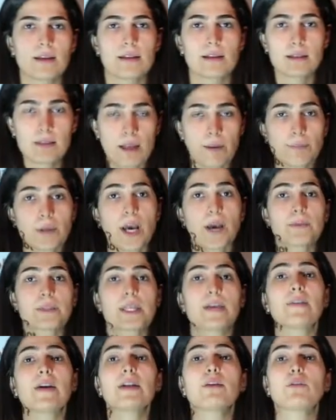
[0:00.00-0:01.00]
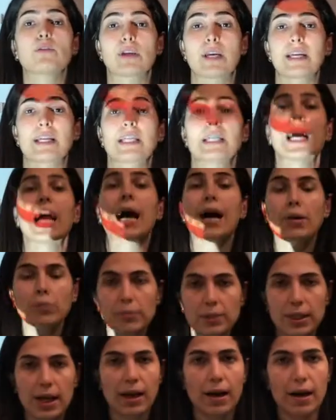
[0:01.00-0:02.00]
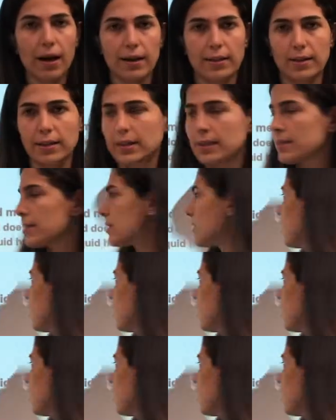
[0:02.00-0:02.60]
Sometimes even you can count the colonies.